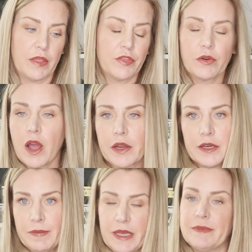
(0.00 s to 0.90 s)
they're not going
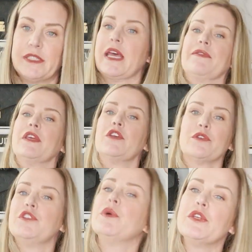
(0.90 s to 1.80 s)
to be upset that
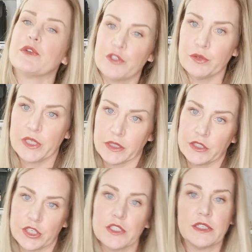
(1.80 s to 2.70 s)
you're doing your due
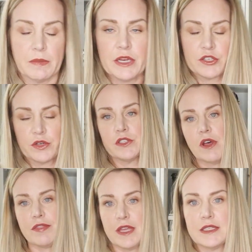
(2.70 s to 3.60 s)
diligence to make sure it's
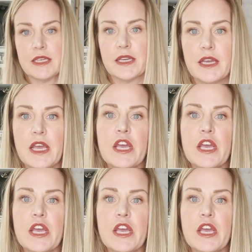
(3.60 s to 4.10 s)
authentic.